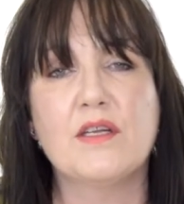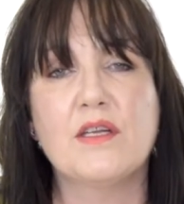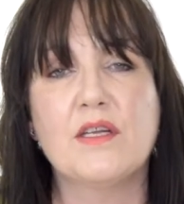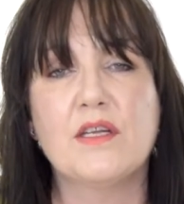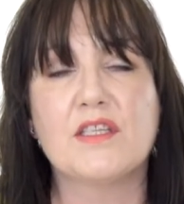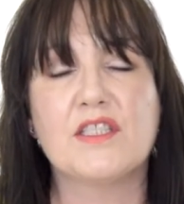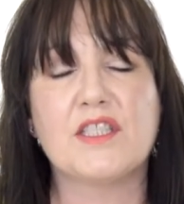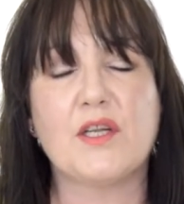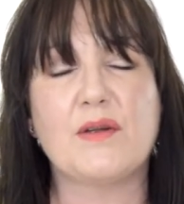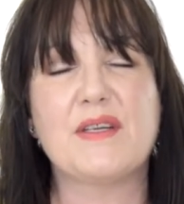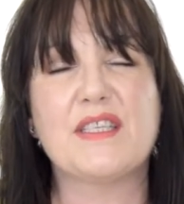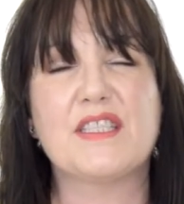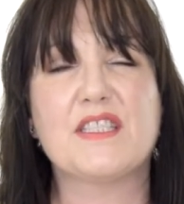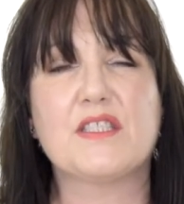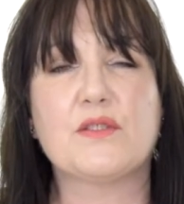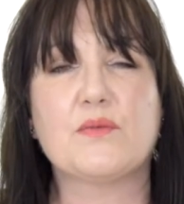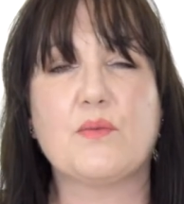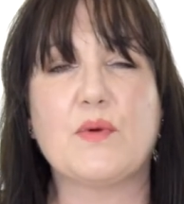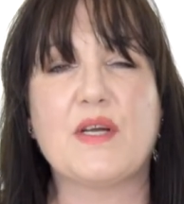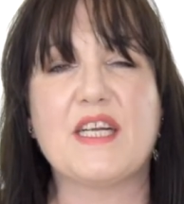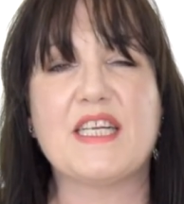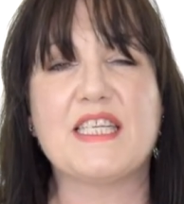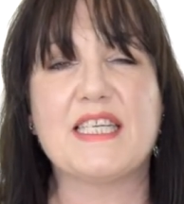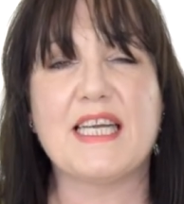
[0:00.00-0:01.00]
So it's
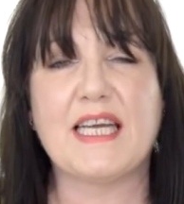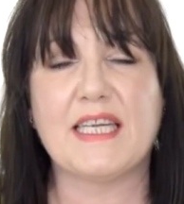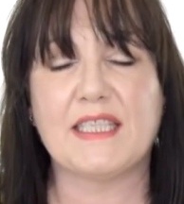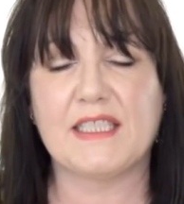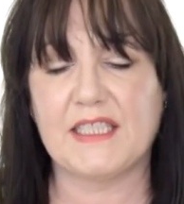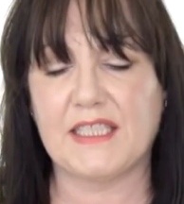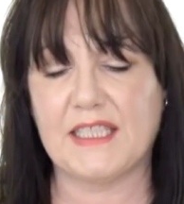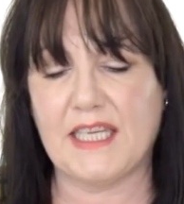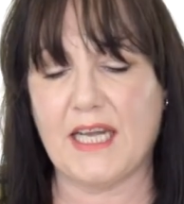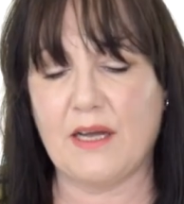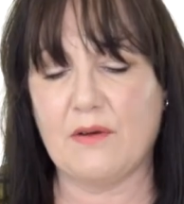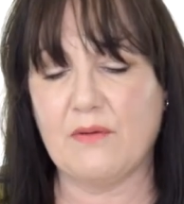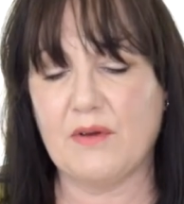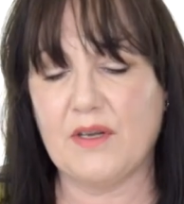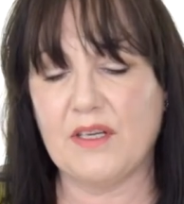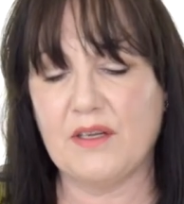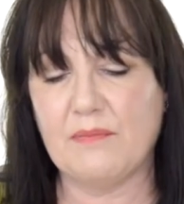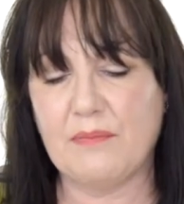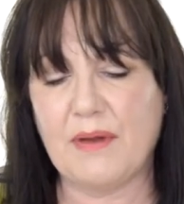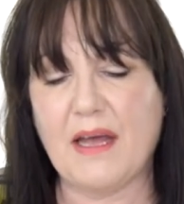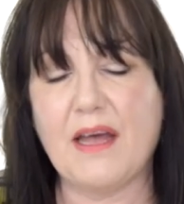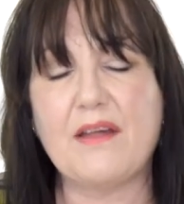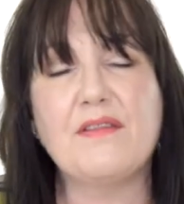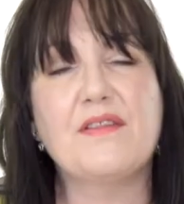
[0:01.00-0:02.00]
sweet and sour,
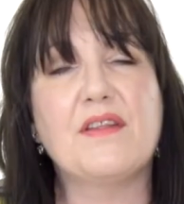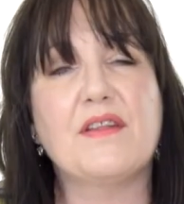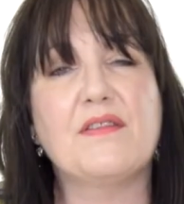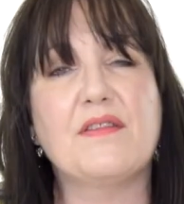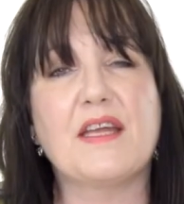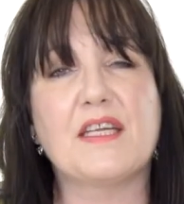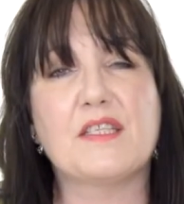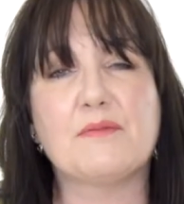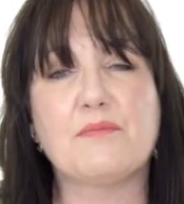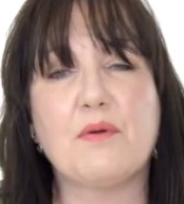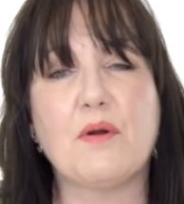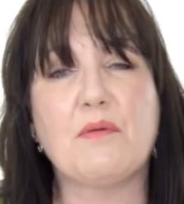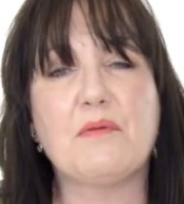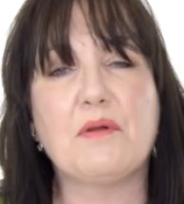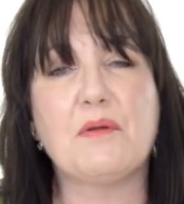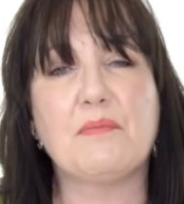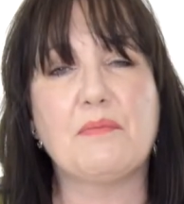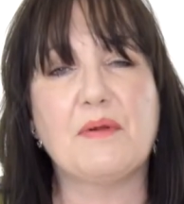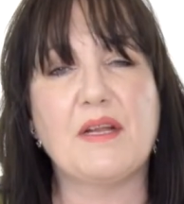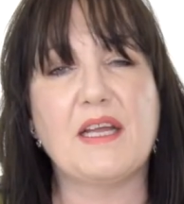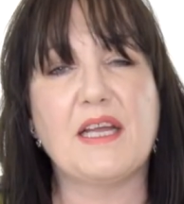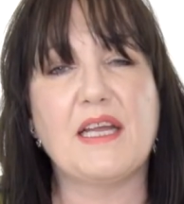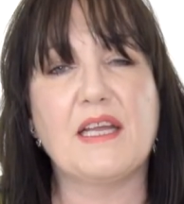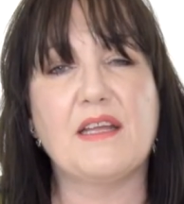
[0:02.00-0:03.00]
but I think that's
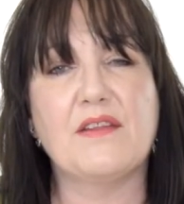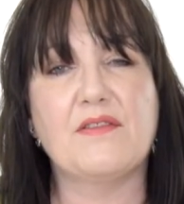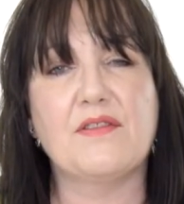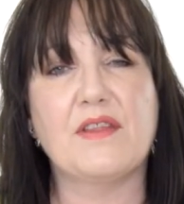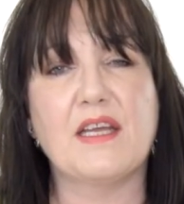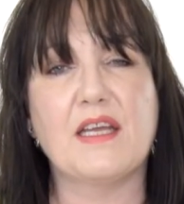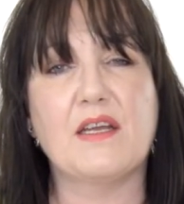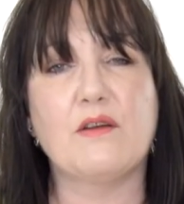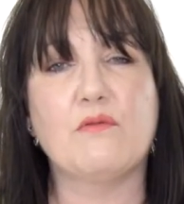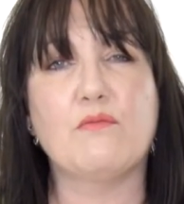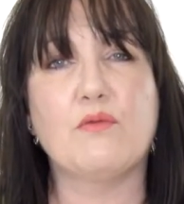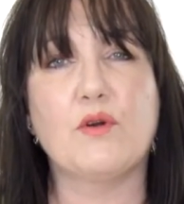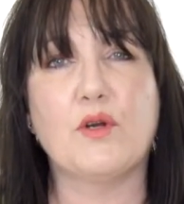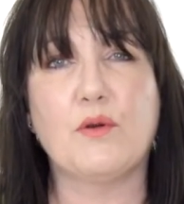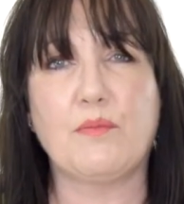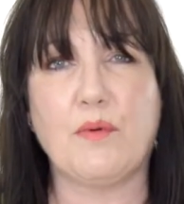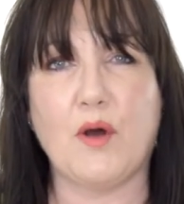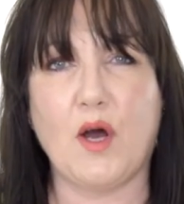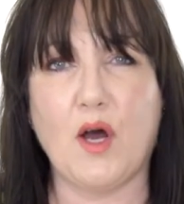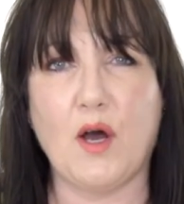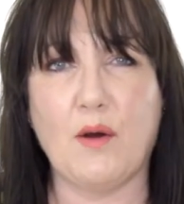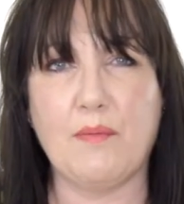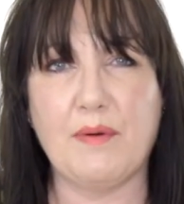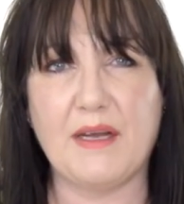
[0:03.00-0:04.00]
probably the
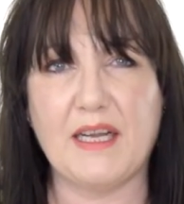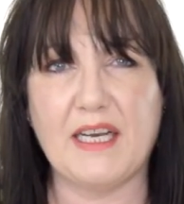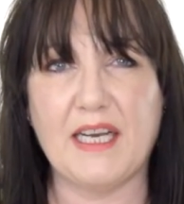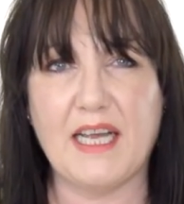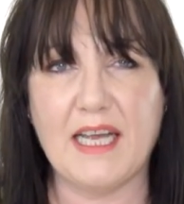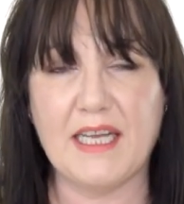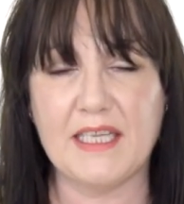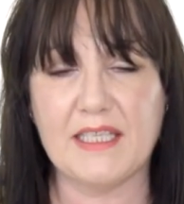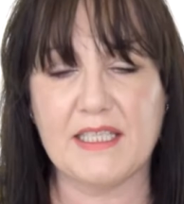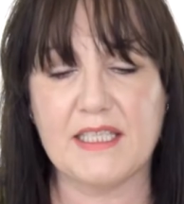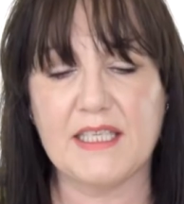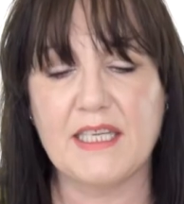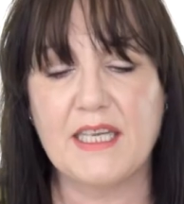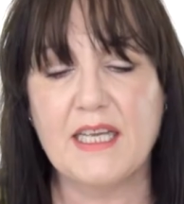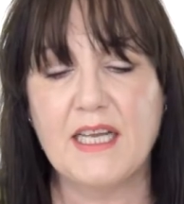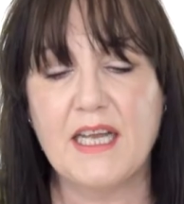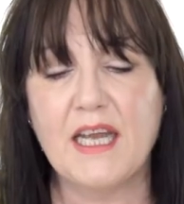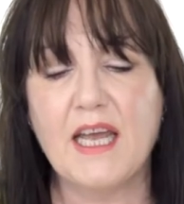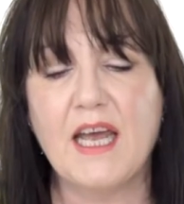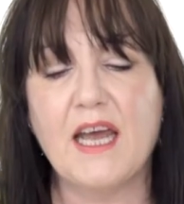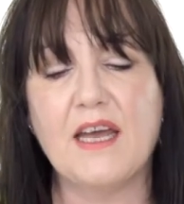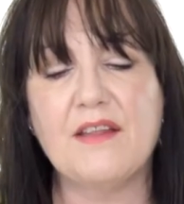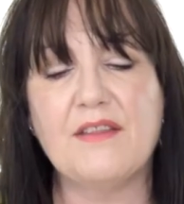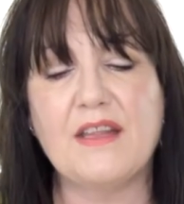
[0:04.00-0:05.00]
rhubarb in it.
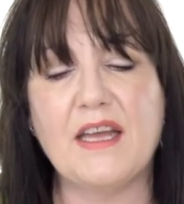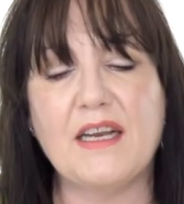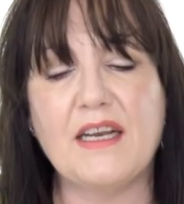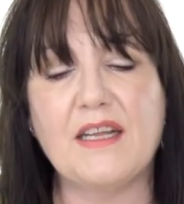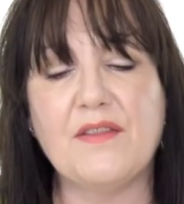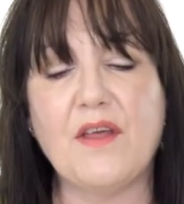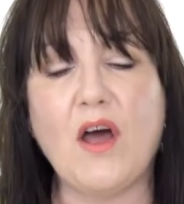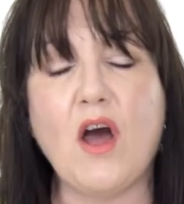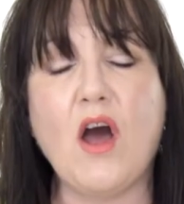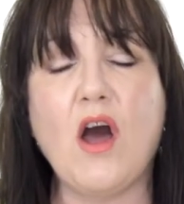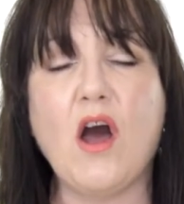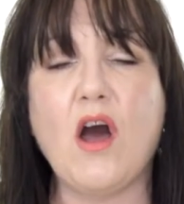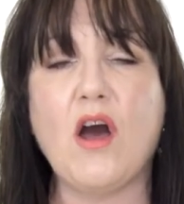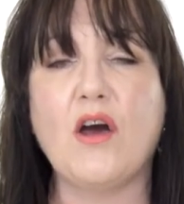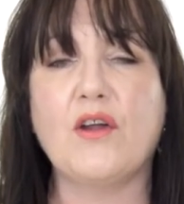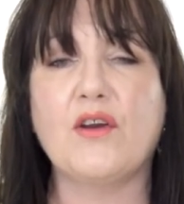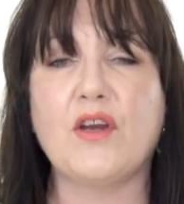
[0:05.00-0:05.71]
And then in the heart